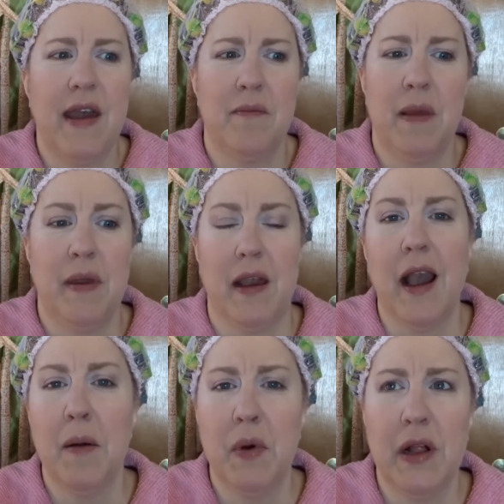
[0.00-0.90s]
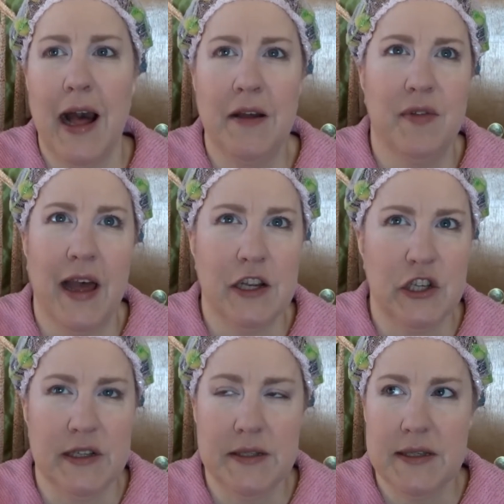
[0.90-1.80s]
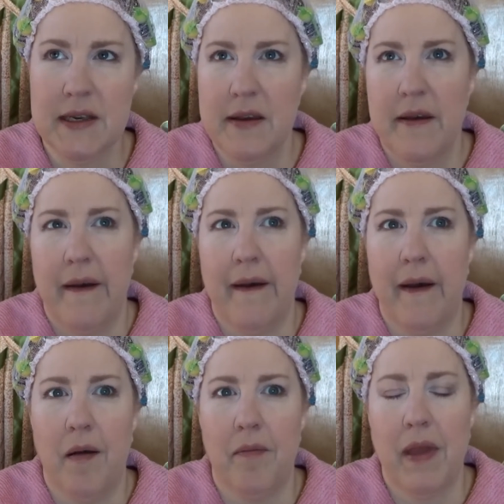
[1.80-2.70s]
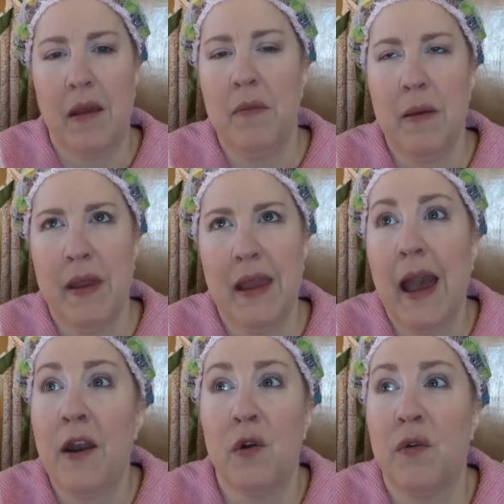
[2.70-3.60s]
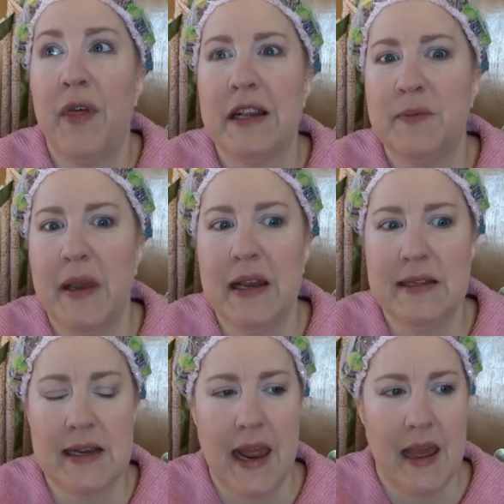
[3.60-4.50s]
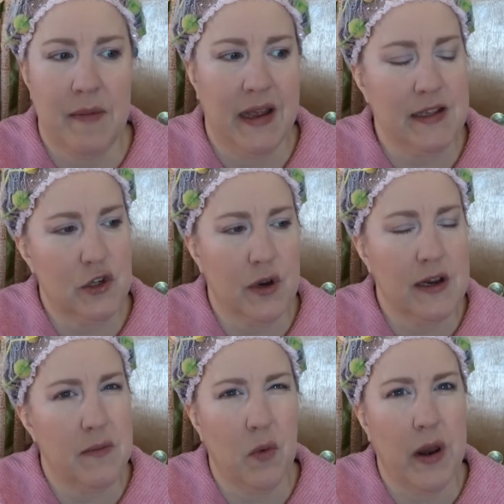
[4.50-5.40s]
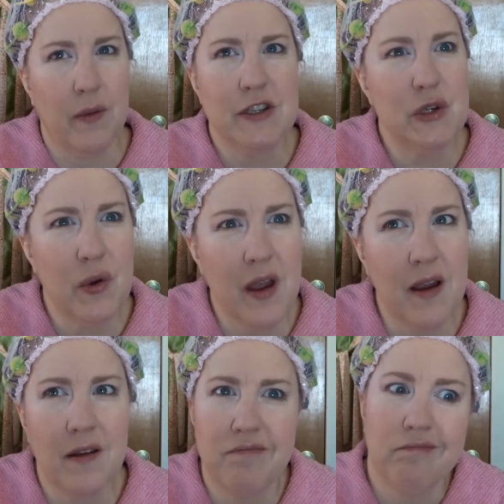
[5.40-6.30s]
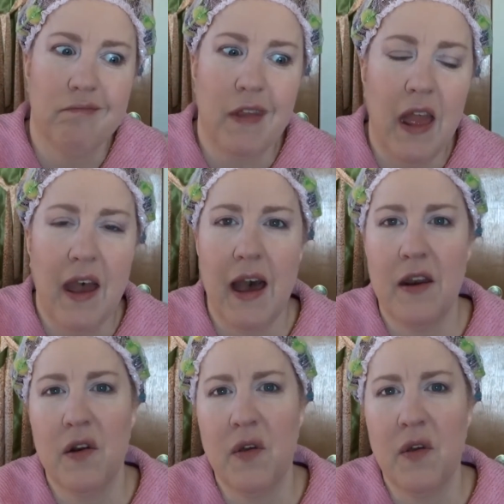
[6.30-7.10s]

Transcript: had maybe a couple hot flashes, um, and maybe, I don't know if that's because I had my hysterectomy when I was so young. I don't